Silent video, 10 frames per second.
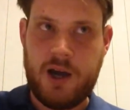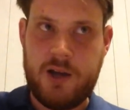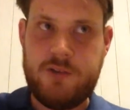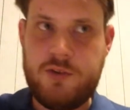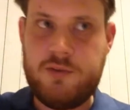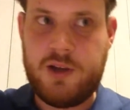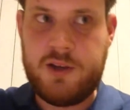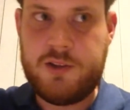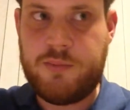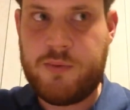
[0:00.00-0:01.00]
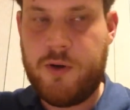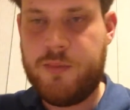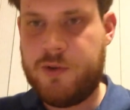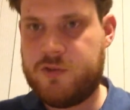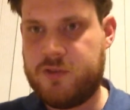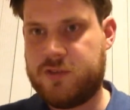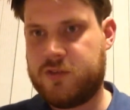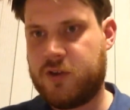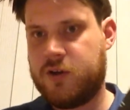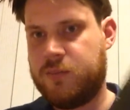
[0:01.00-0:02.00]
I do like the Prohibition
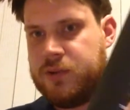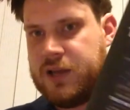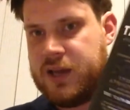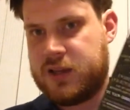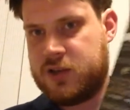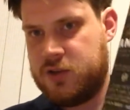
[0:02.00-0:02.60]
style black